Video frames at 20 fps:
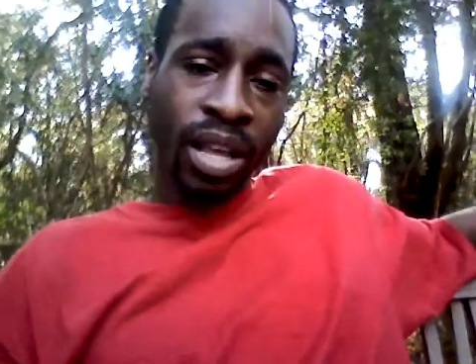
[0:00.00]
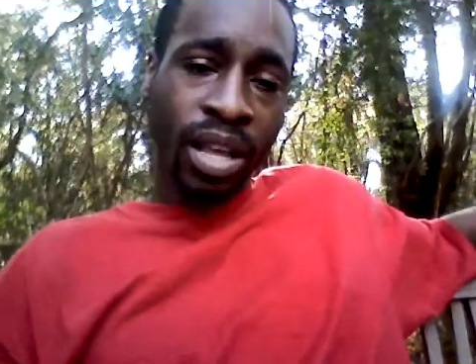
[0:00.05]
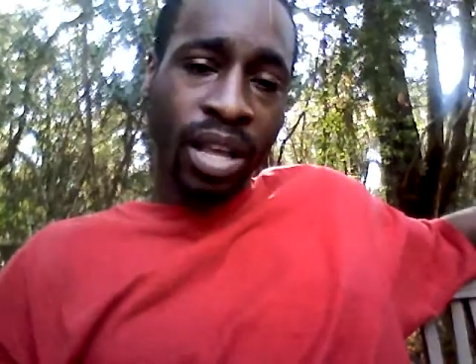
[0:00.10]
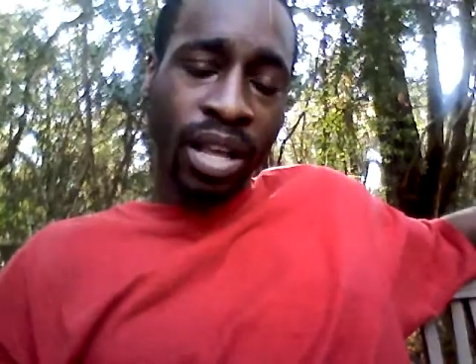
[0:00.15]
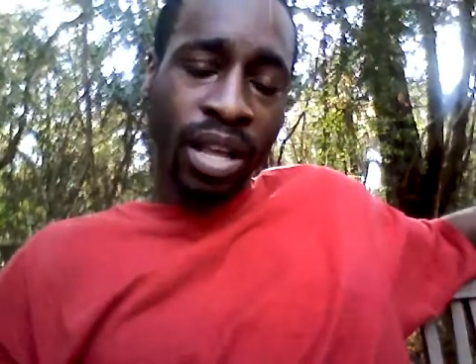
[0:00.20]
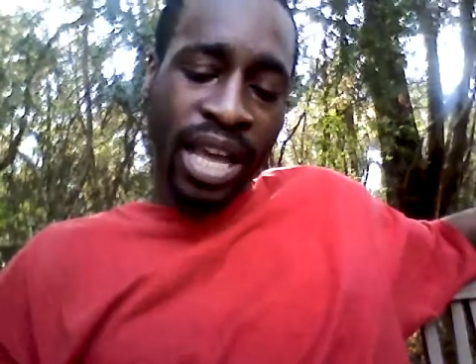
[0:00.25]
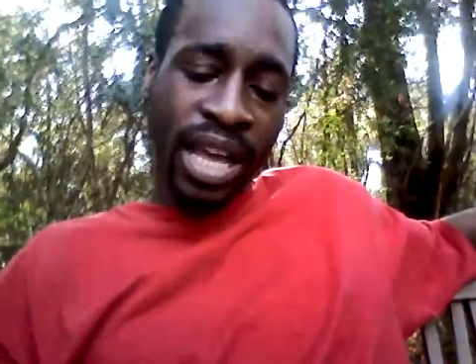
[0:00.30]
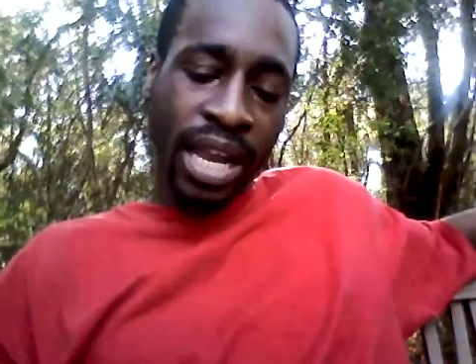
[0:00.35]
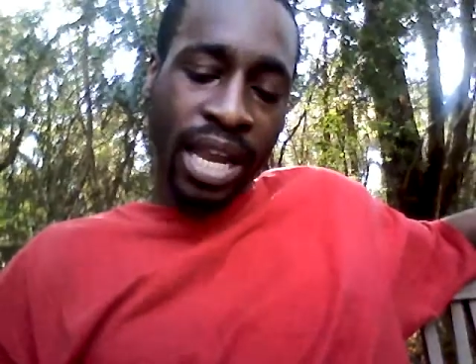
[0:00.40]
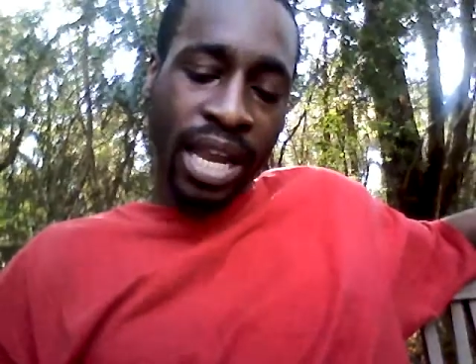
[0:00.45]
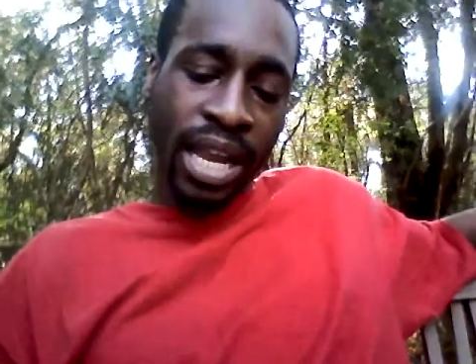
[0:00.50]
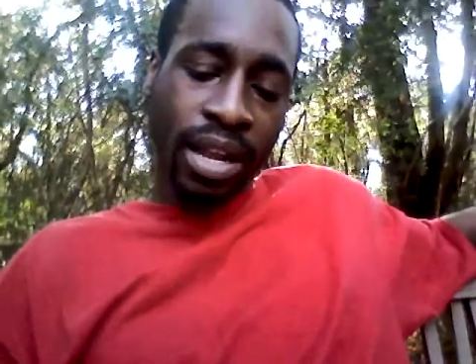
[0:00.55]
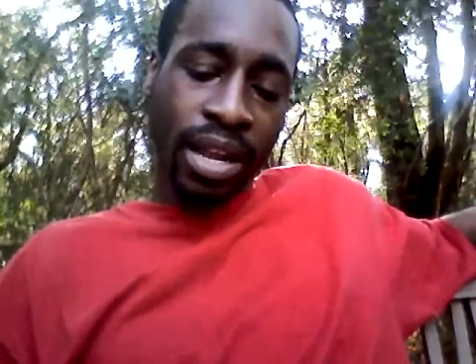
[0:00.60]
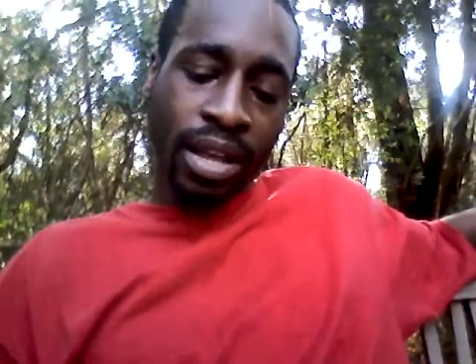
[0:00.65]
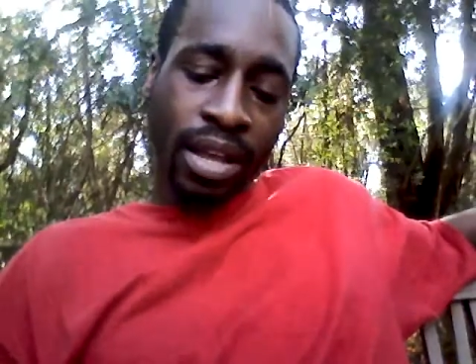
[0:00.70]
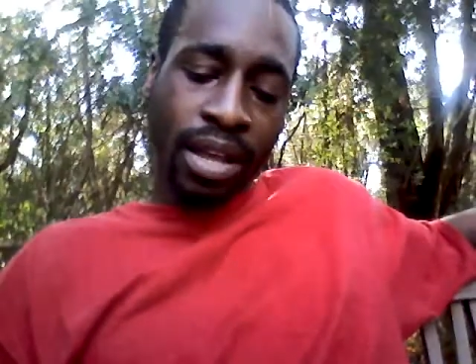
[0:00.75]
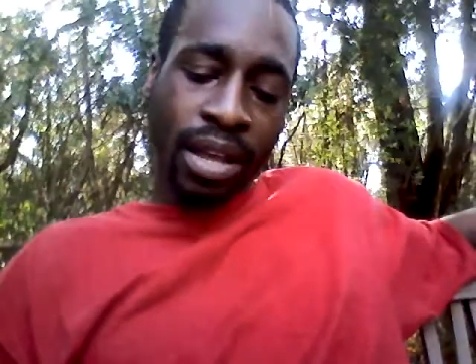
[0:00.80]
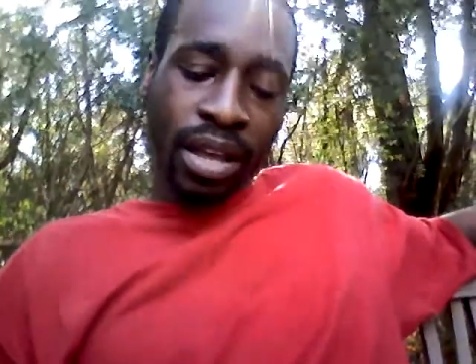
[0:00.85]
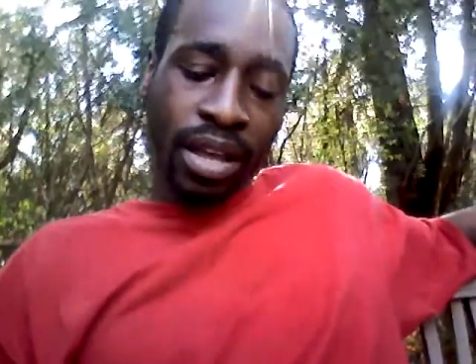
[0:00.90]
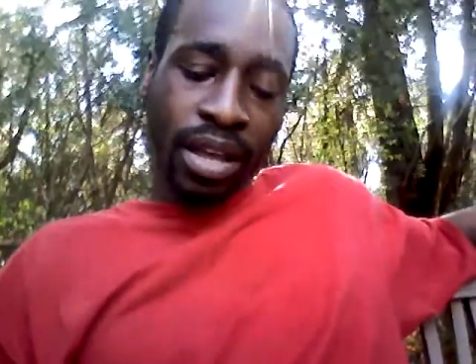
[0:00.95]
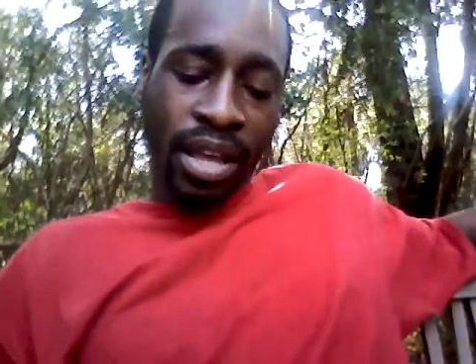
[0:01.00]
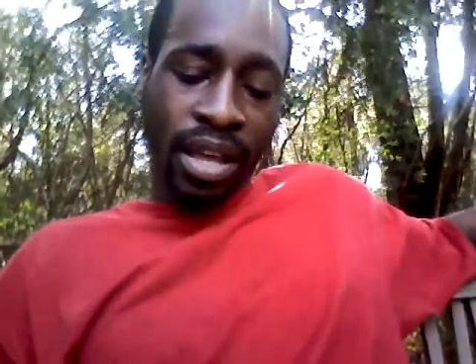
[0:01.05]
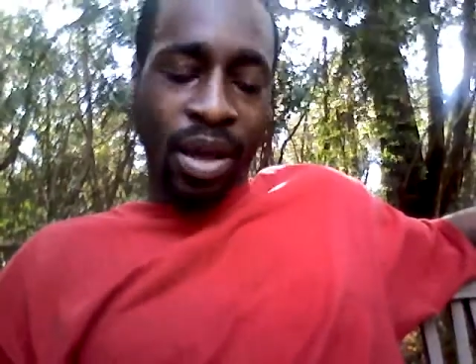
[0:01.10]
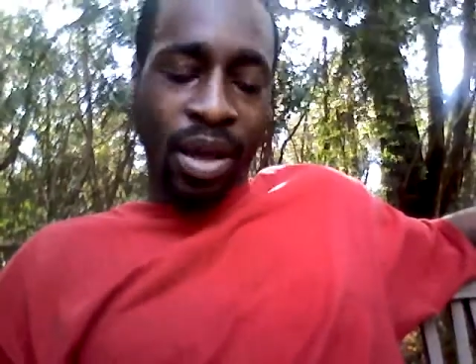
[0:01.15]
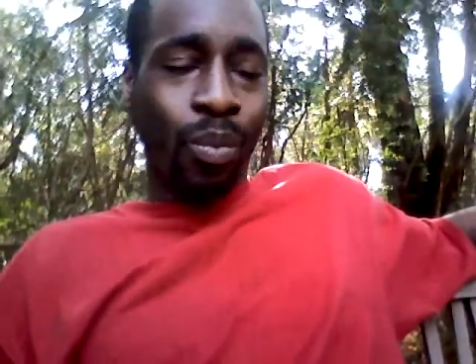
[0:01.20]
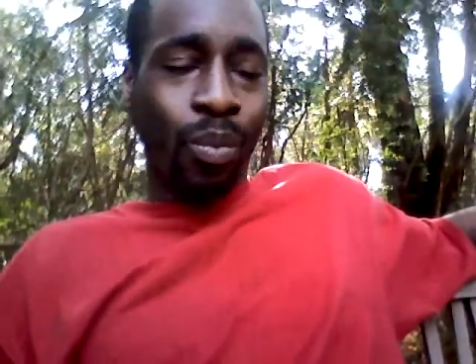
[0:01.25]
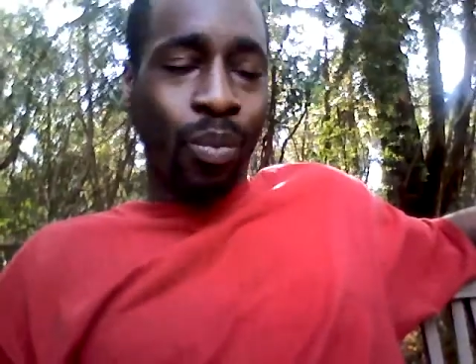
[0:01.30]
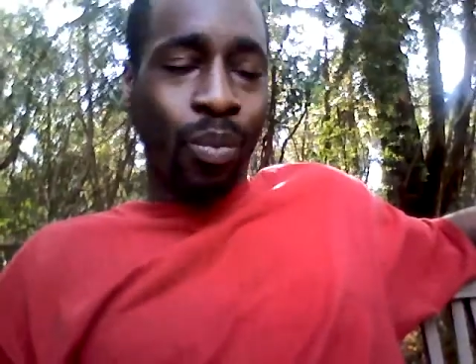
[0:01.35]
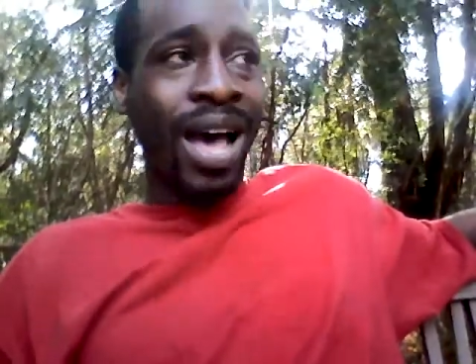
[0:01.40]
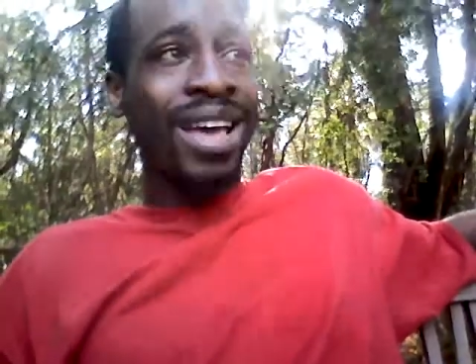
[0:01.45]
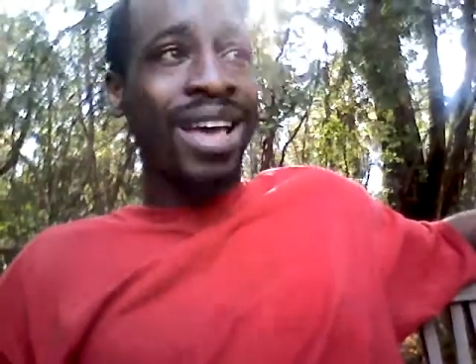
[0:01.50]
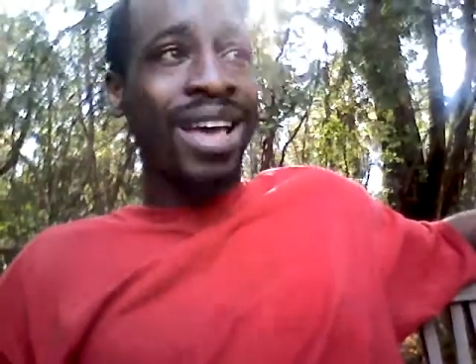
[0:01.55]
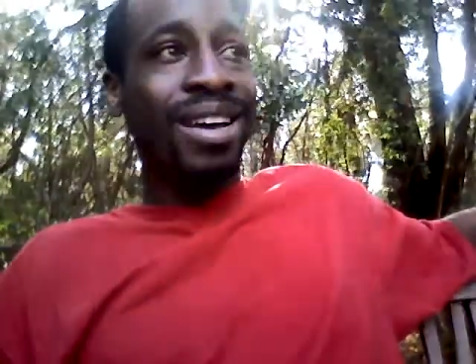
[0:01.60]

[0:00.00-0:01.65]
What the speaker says: And and why